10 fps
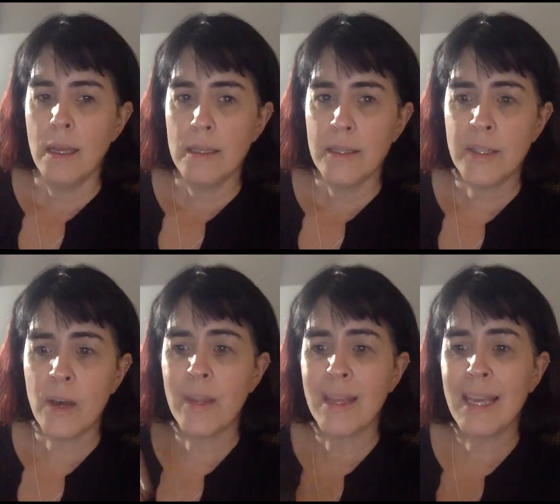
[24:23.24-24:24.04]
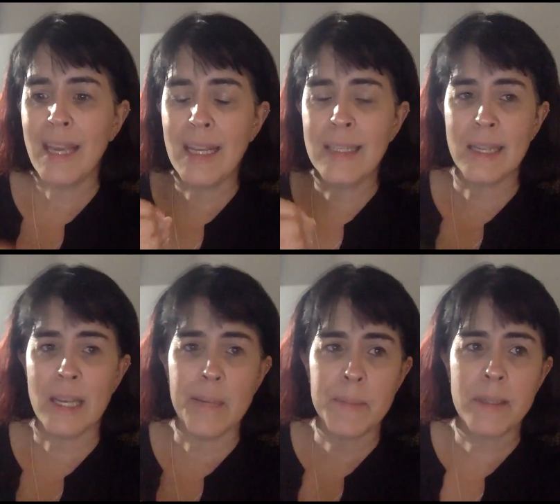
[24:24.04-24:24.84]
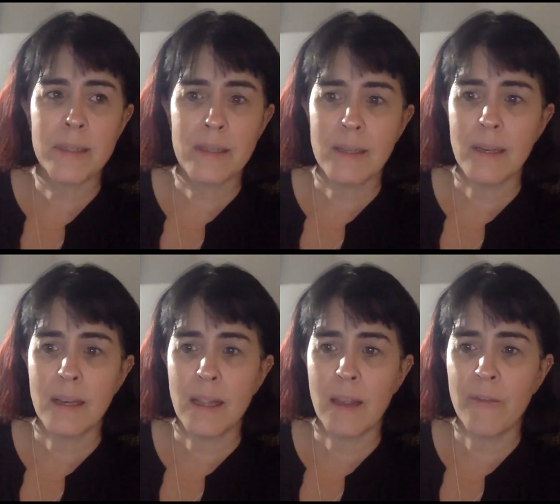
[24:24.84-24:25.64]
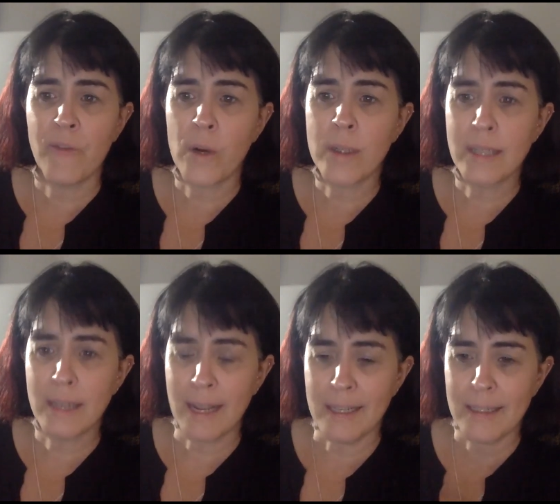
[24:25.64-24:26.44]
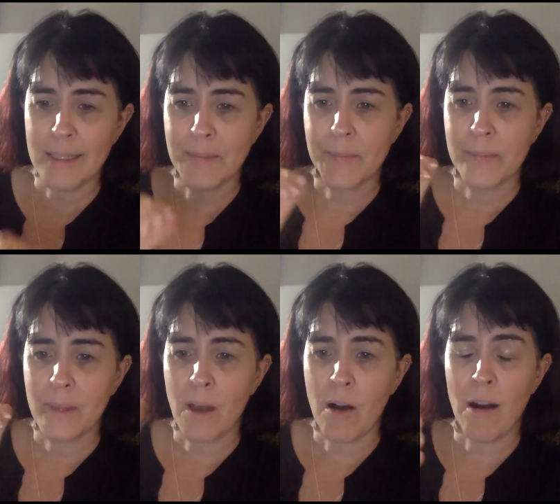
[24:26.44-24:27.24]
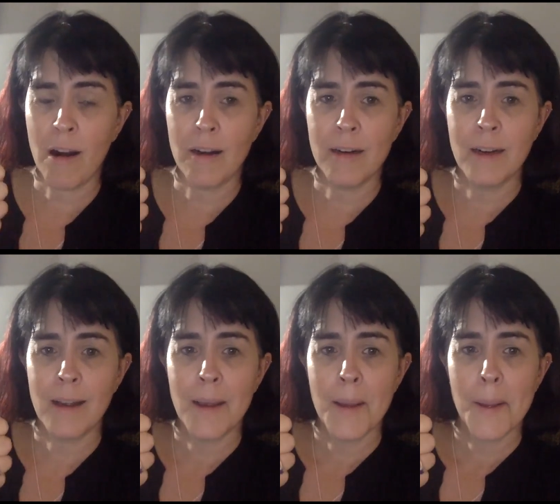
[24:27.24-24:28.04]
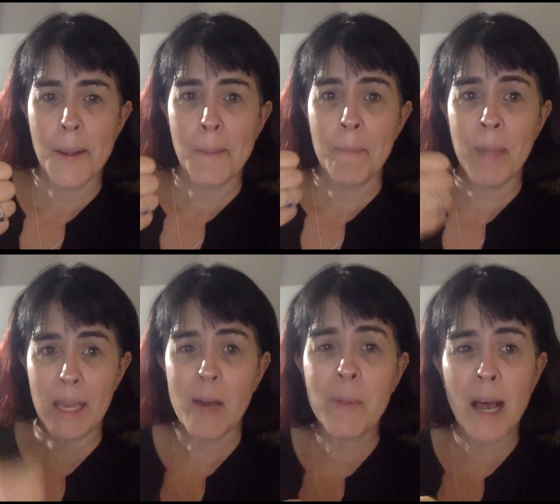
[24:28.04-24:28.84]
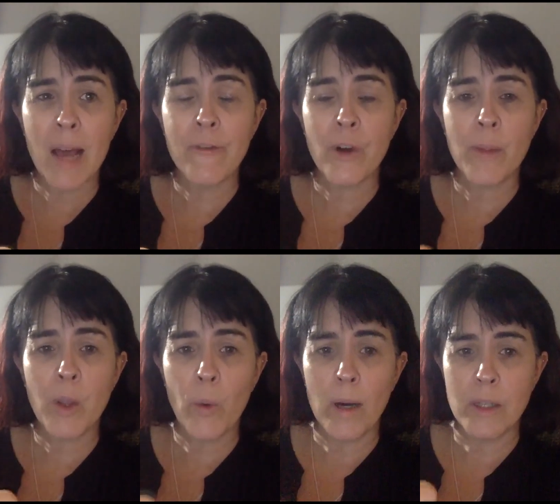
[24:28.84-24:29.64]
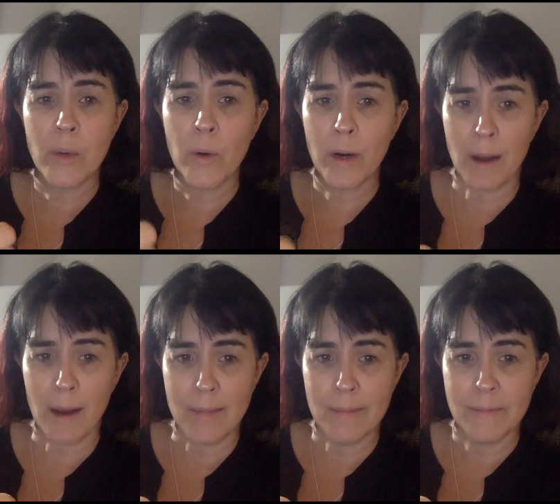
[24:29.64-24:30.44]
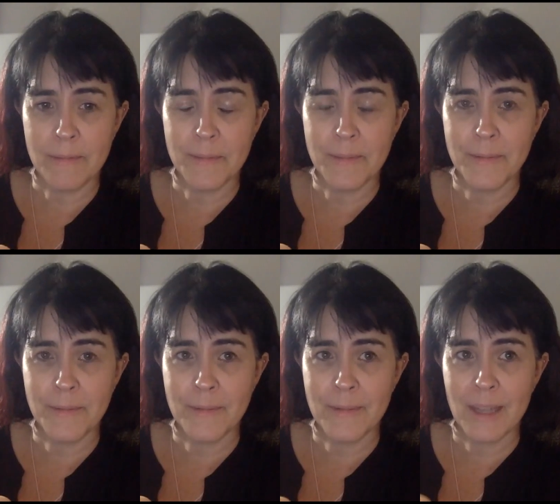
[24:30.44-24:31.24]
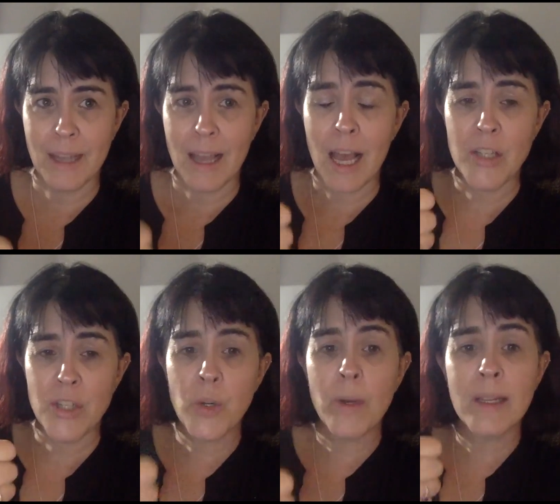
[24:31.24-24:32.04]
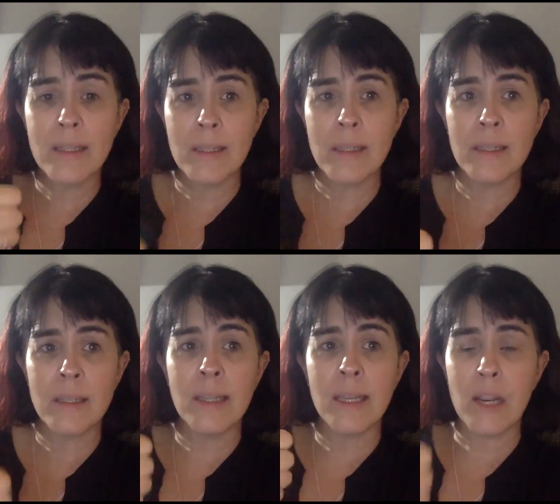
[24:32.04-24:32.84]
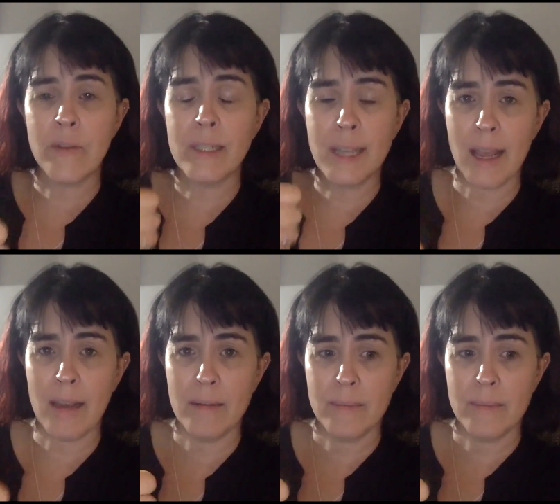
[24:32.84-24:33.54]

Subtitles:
So the key tips for tonight are pick a platform you want to work on and do it consistently every day.